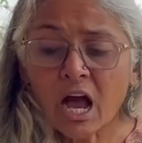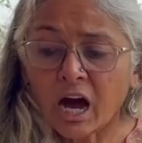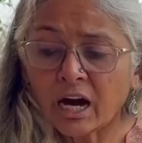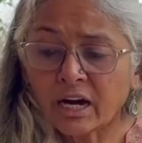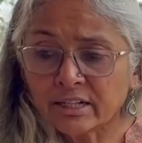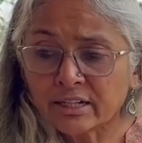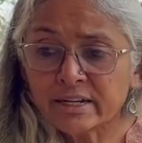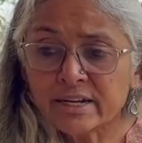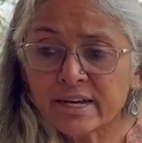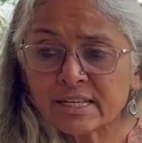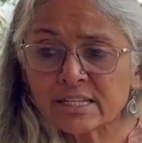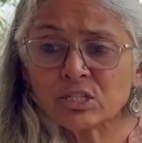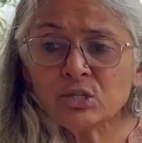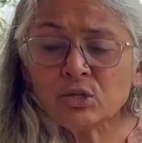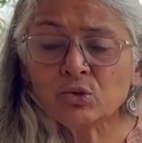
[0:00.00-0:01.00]

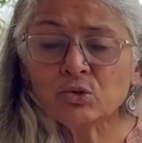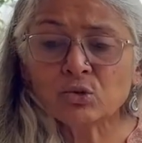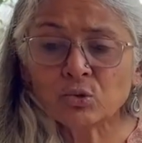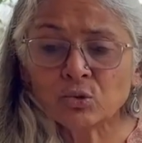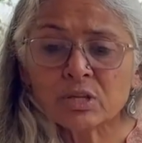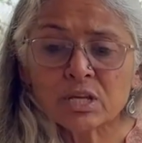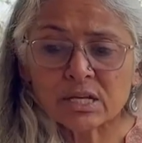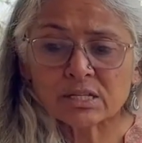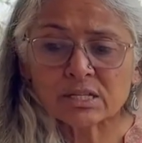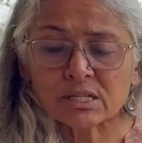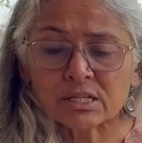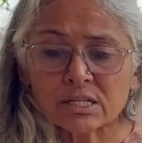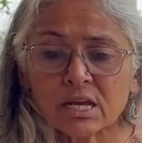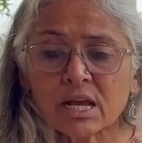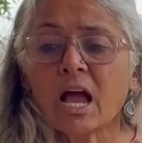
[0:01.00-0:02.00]
Unless you do this,